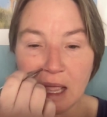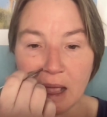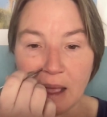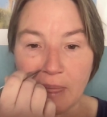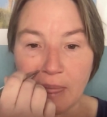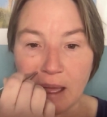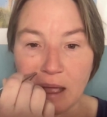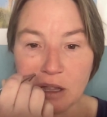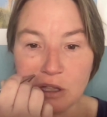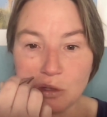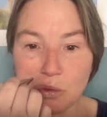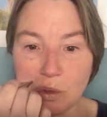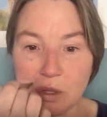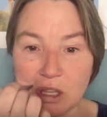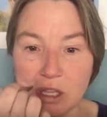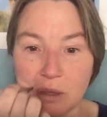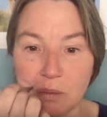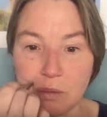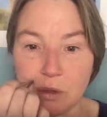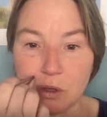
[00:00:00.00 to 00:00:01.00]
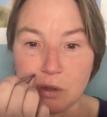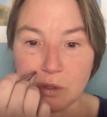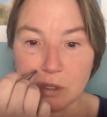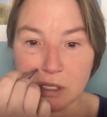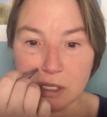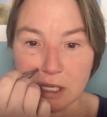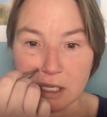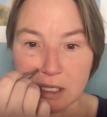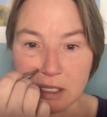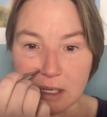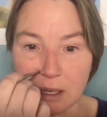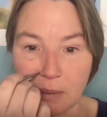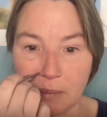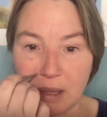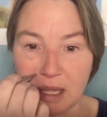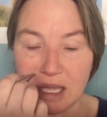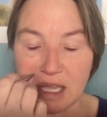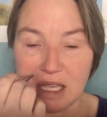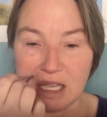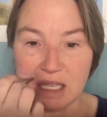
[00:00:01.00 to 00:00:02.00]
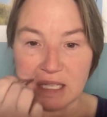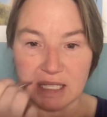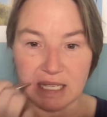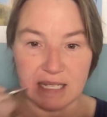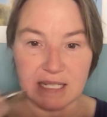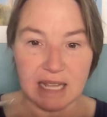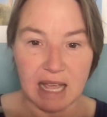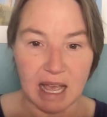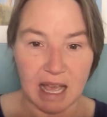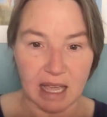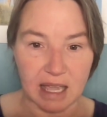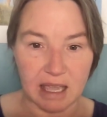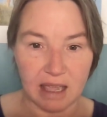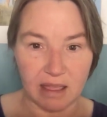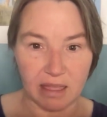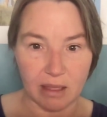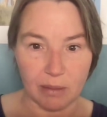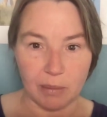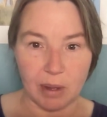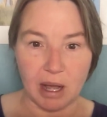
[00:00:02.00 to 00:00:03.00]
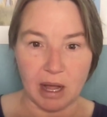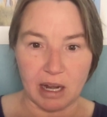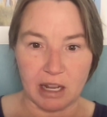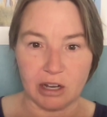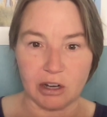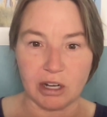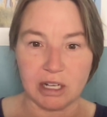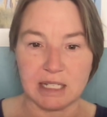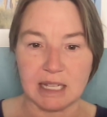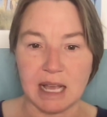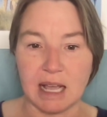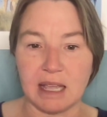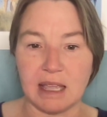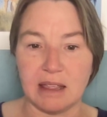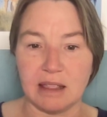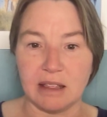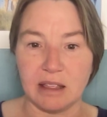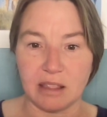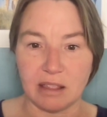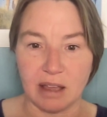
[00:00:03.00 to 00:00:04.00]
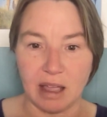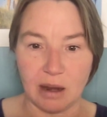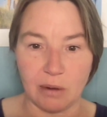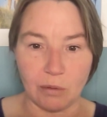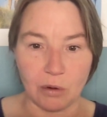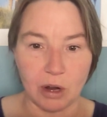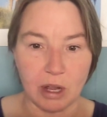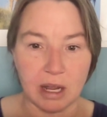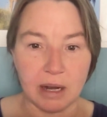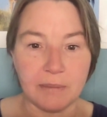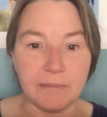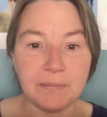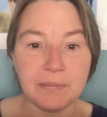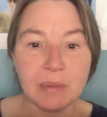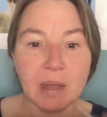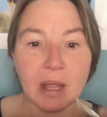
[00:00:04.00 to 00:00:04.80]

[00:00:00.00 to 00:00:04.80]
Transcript: and that is when the immune system is attacking the body or attacking the thyroid.